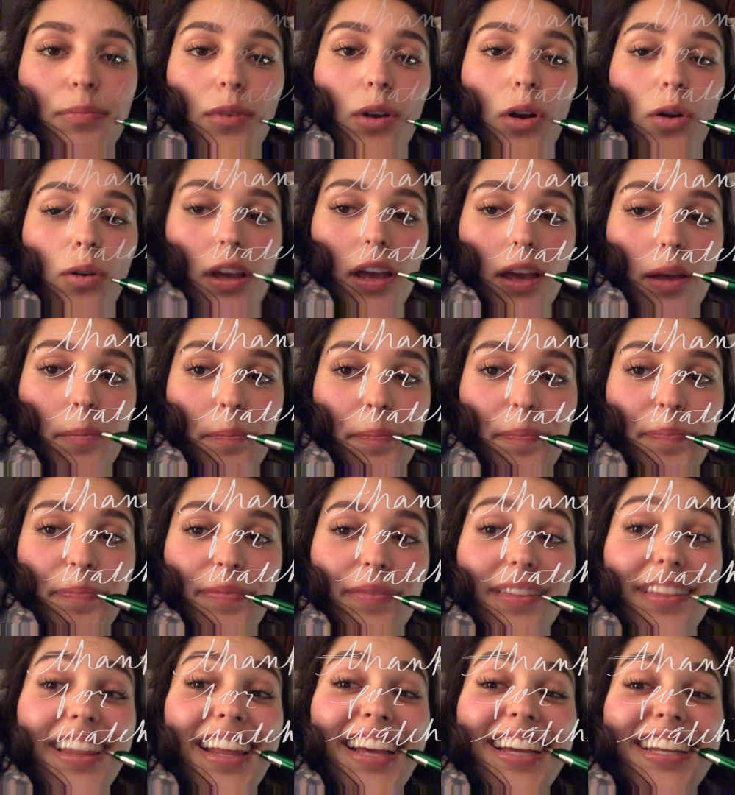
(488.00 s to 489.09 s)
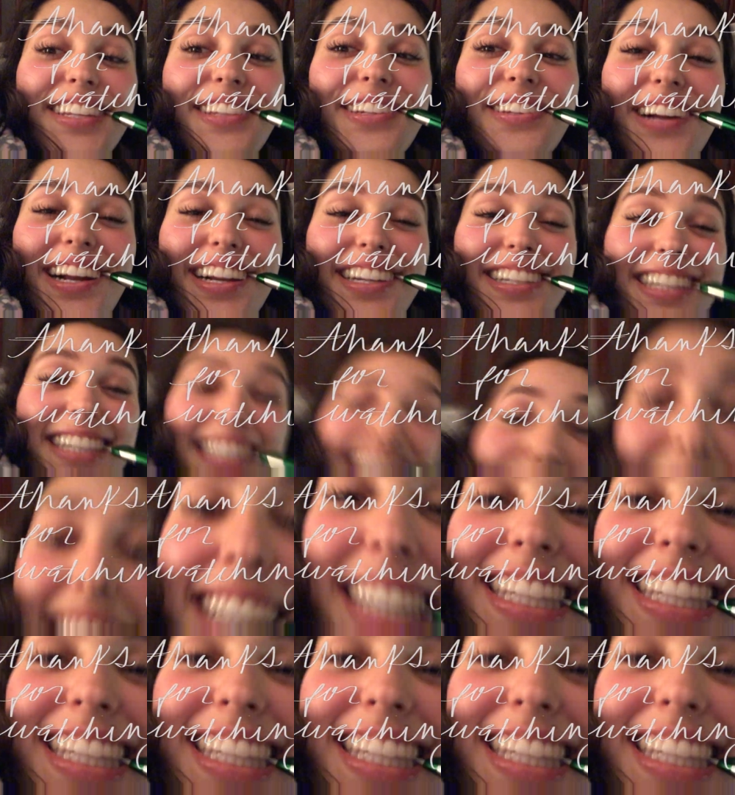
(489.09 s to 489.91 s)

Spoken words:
Okay, thanks for watching.